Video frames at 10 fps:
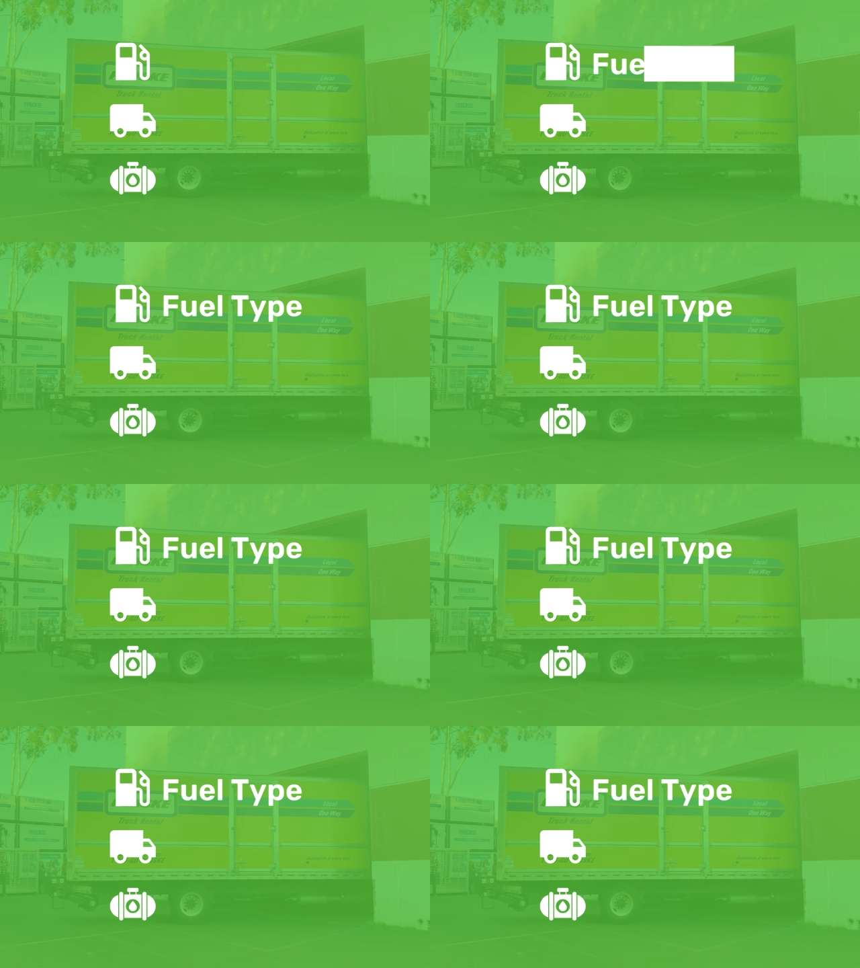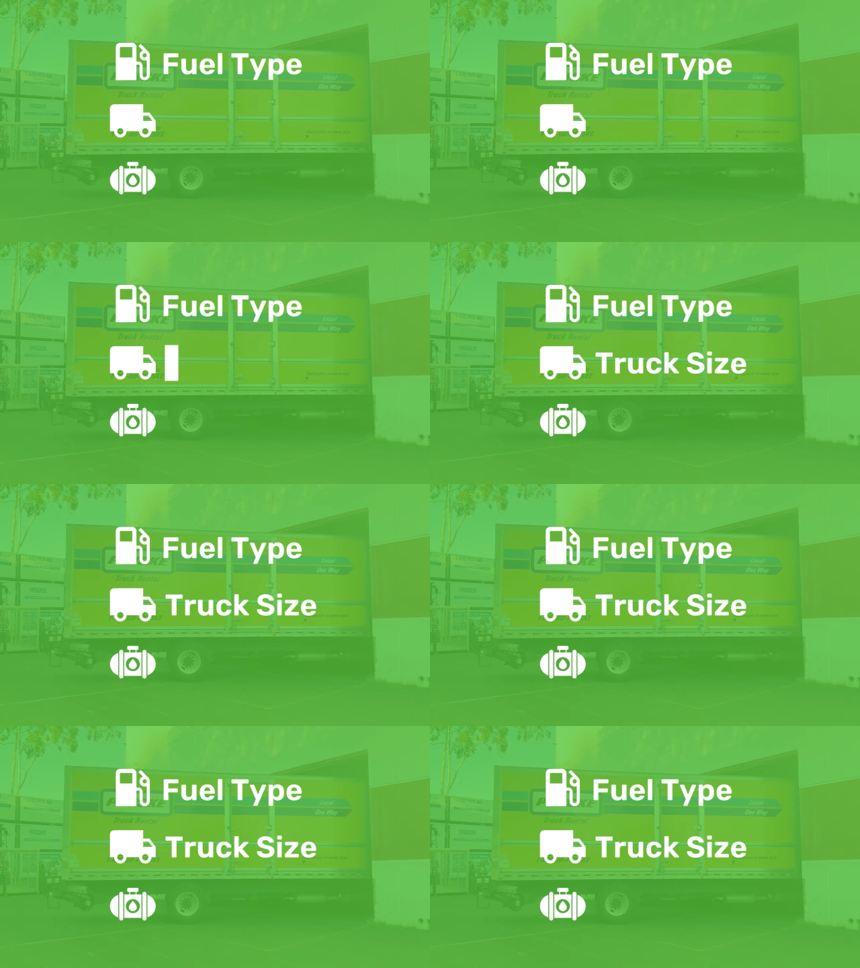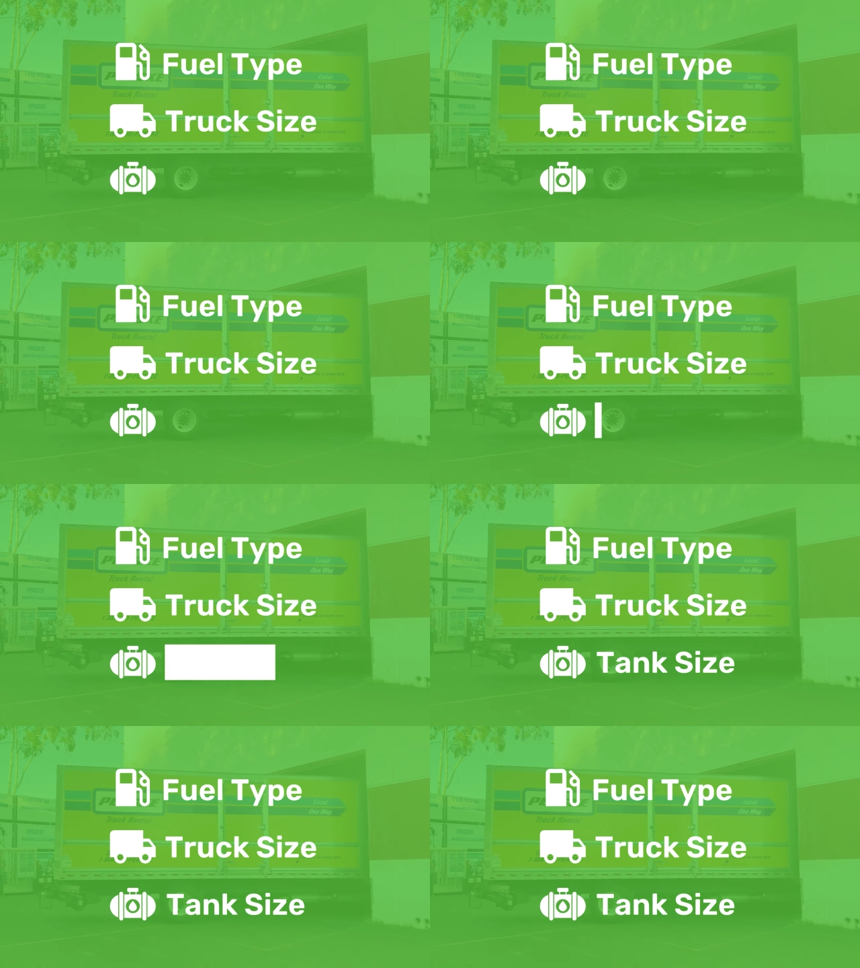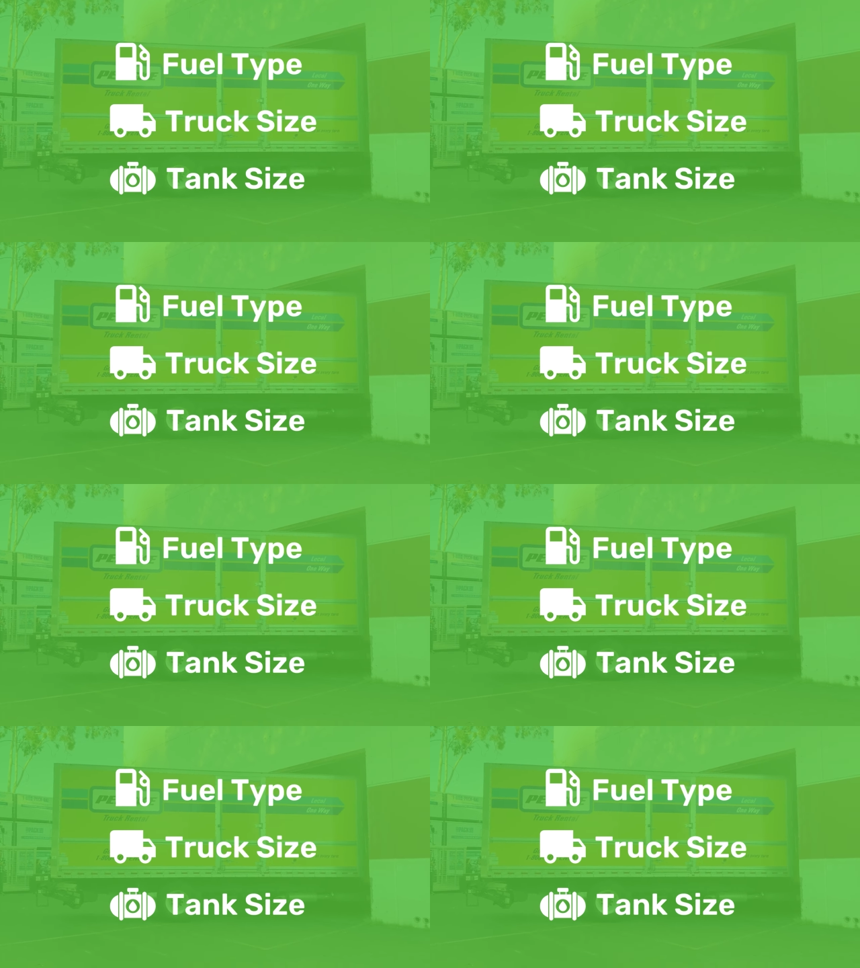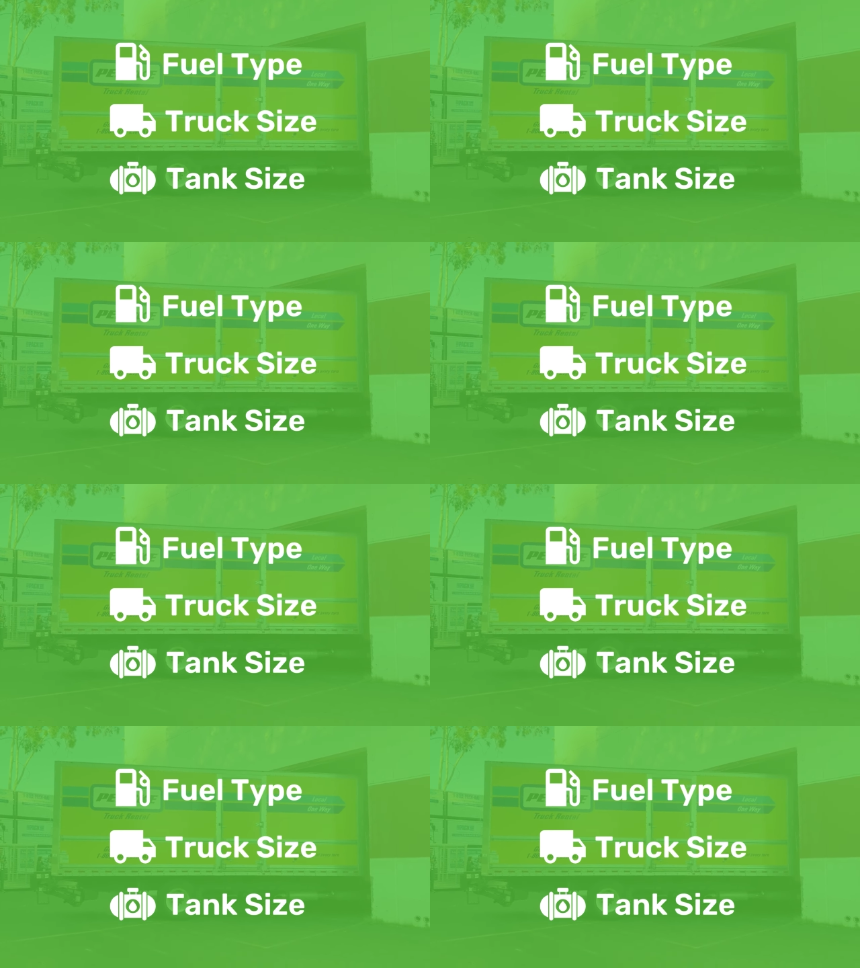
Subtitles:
[unreadable: no face in view]